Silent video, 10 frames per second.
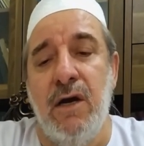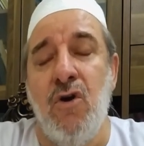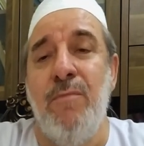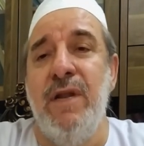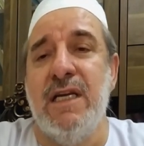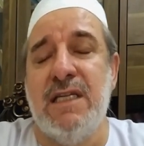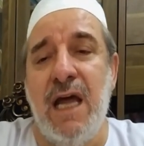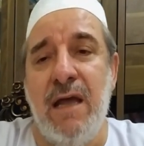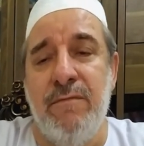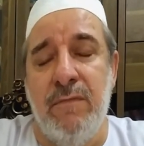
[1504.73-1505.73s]
complex
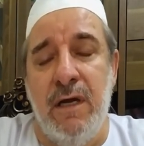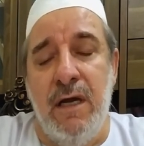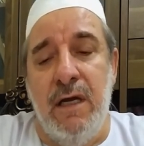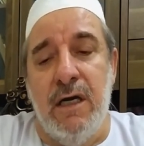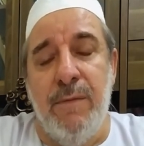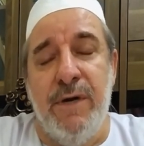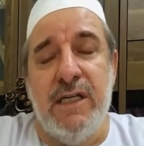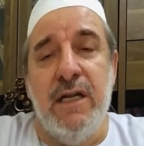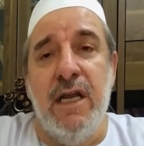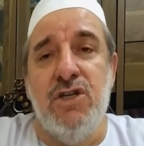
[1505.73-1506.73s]
time
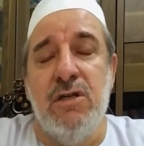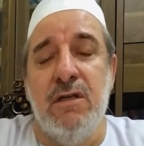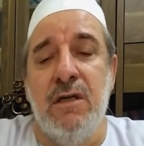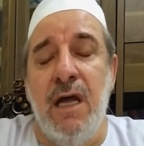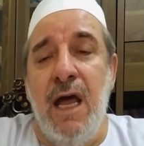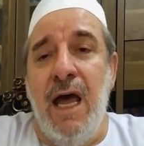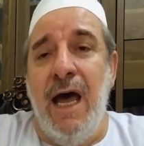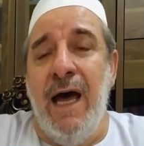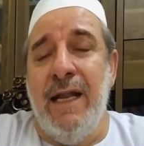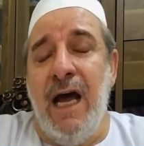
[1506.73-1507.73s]
representation.
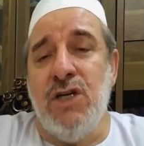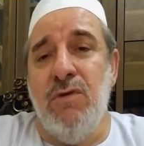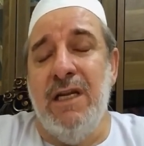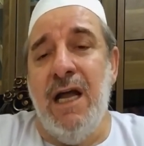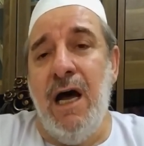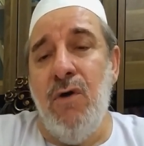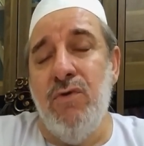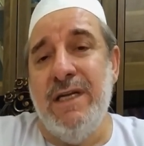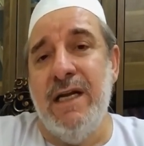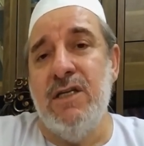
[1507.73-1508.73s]
And actually
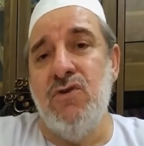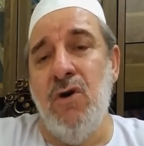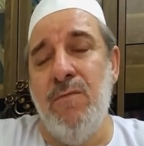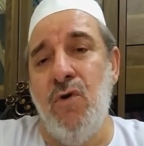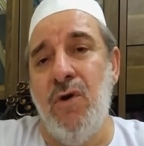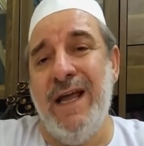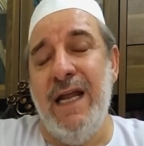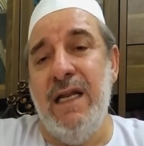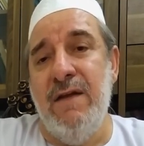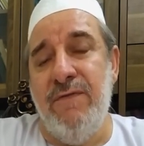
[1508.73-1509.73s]
now there is no more
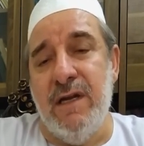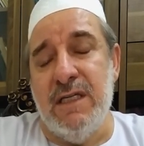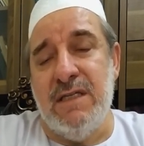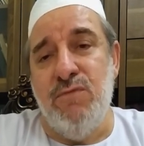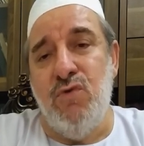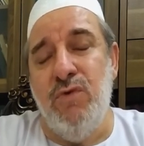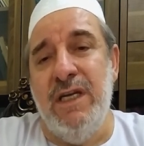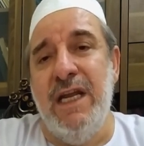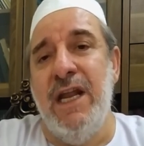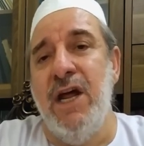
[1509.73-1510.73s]
any difference
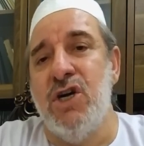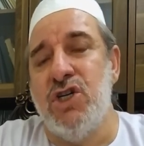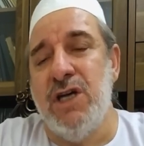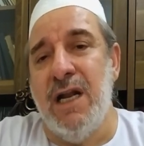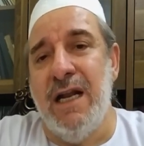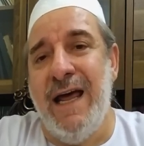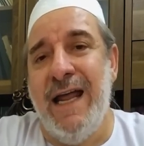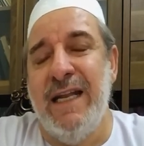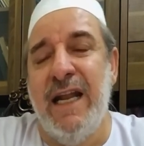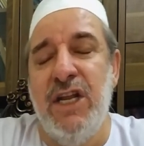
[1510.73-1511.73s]
between inertial
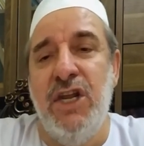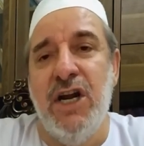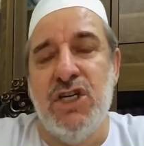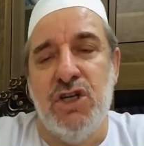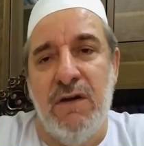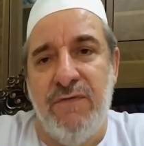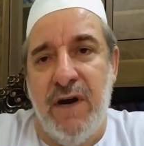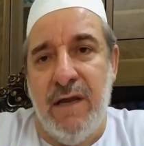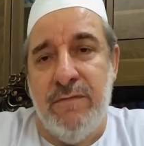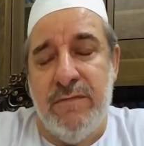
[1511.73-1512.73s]
and non-inertial
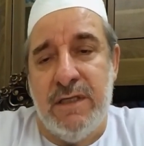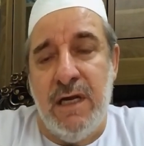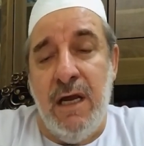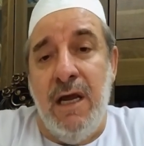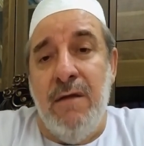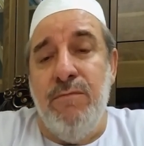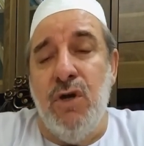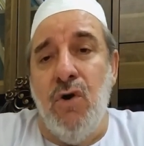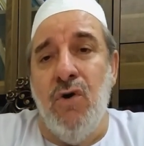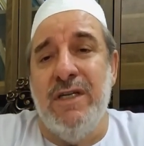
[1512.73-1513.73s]
frames,
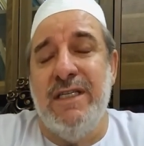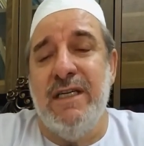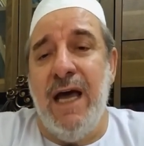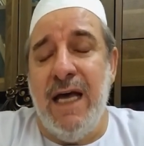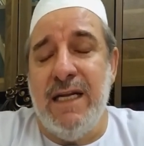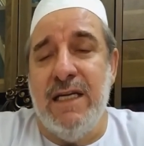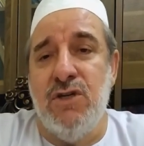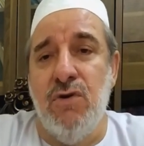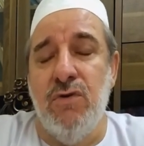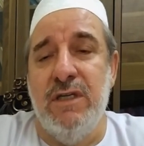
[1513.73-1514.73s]
because as I
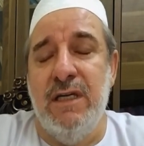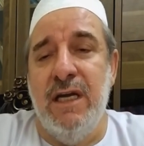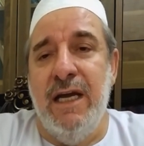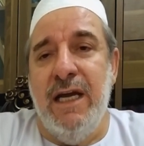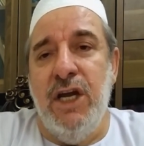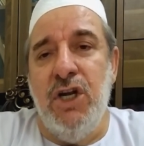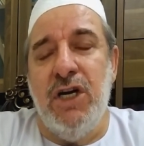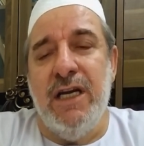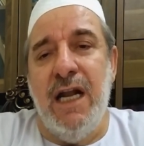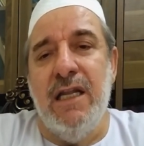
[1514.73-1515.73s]
showed, in
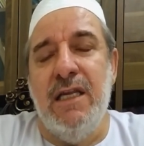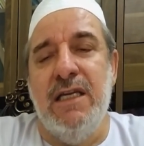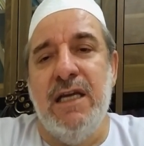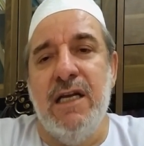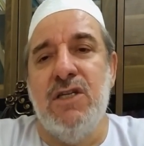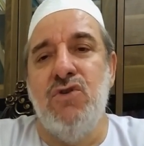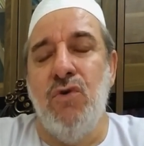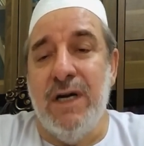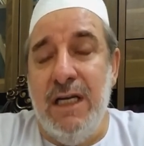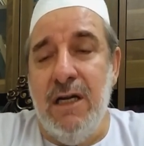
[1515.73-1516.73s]
reality there is
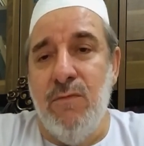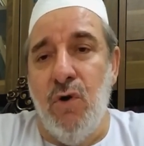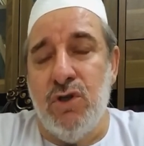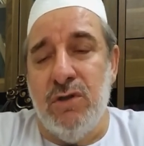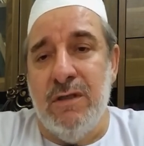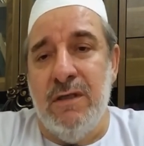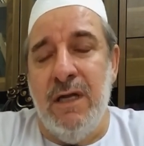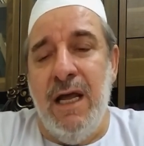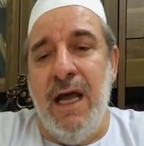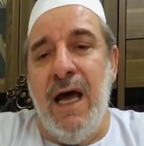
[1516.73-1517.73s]
no real
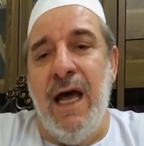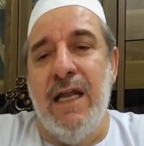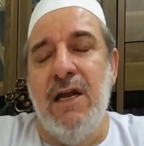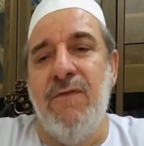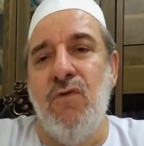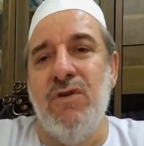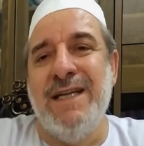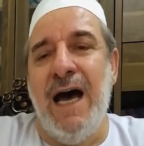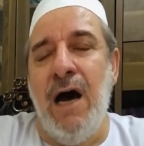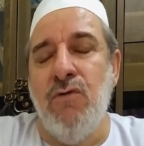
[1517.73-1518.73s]
motion, and therefore
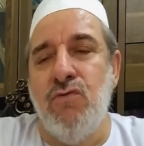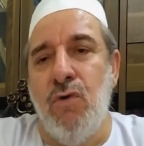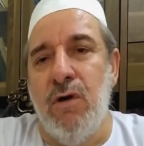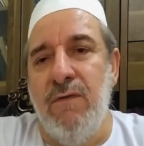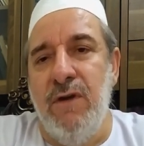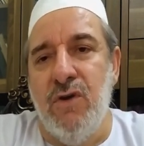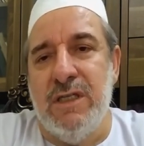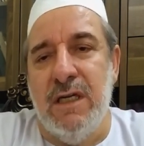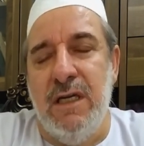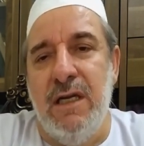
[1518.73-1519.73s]
the outward
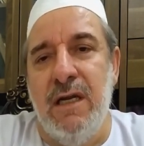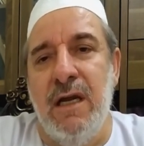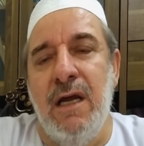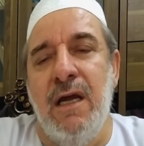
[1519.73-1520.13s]
velocity